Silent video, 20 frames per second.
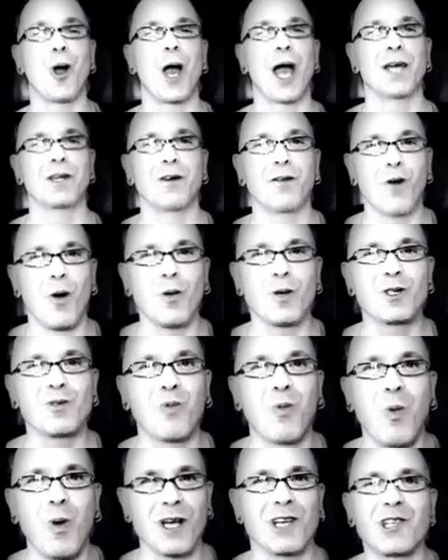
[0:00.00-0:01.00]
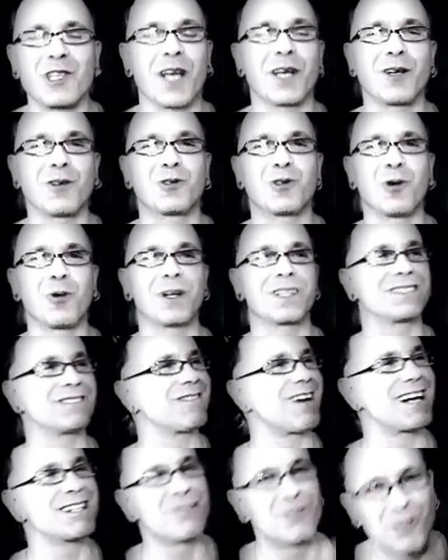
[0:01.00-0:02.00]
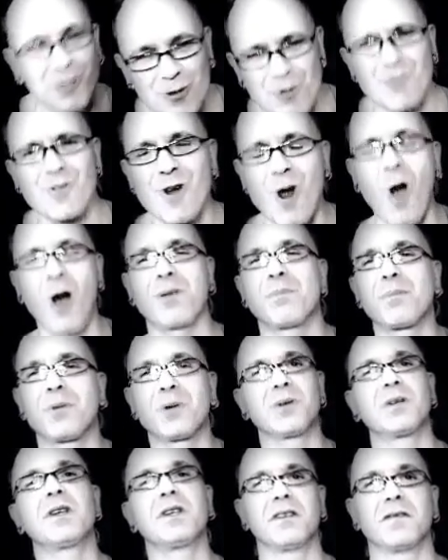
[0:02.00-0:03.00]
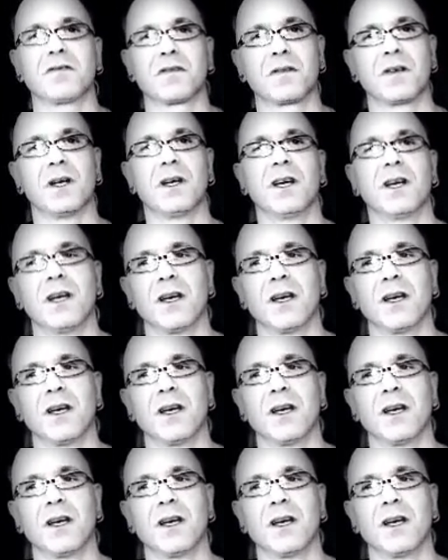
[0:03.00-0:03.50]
and they've always wished they could do it. You know, I do not believe